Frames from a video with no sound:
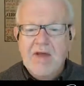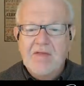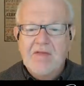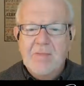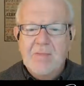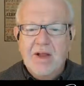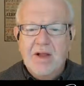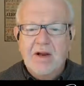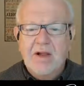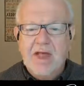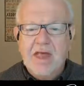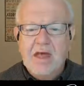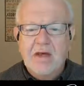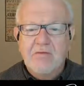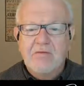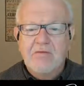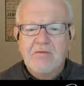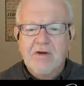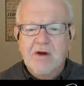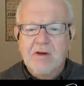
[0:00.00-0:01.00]
got the medal
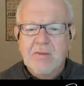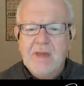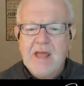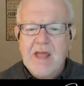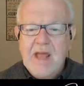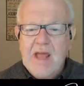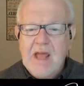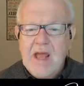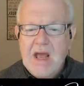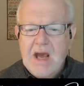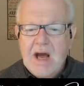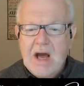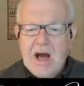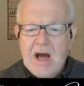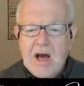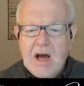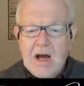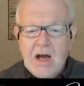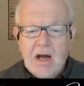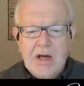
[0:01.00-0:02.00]
count in front of me.
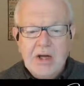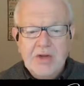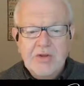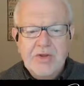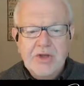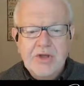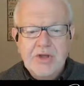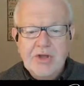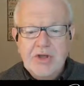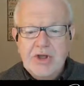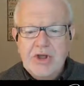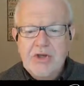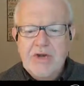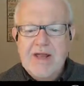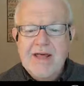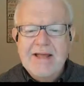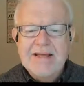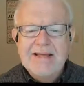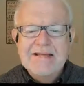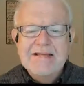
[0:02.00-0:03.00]
The
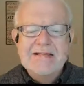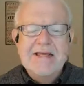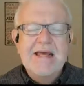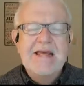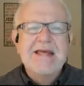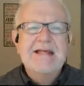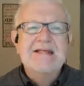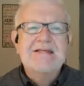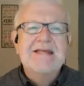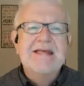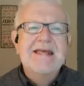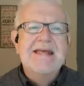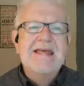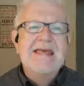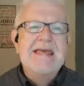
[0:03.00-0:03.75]
United States